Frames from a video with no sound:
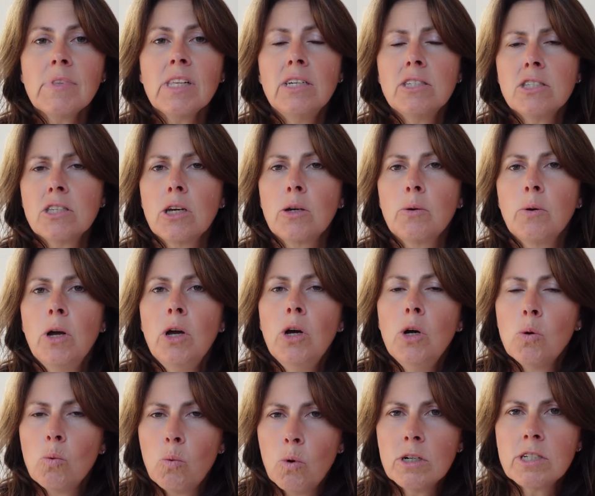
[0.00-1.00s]
So
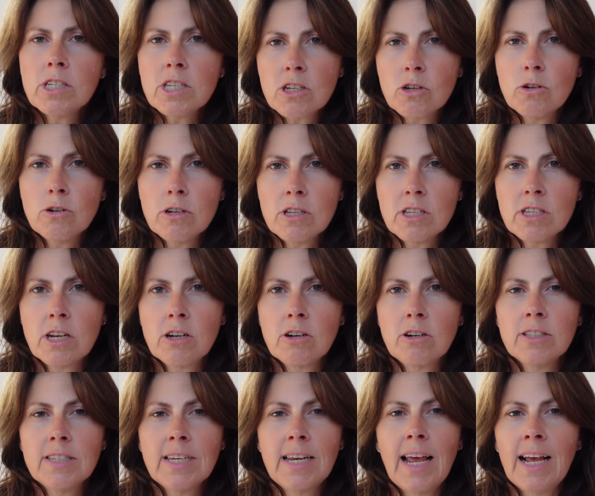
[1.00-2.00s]
what does Cornerstone
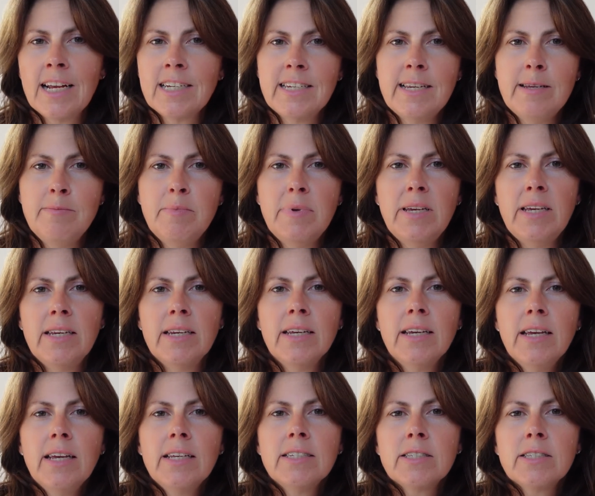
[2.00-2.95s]
content actually mean?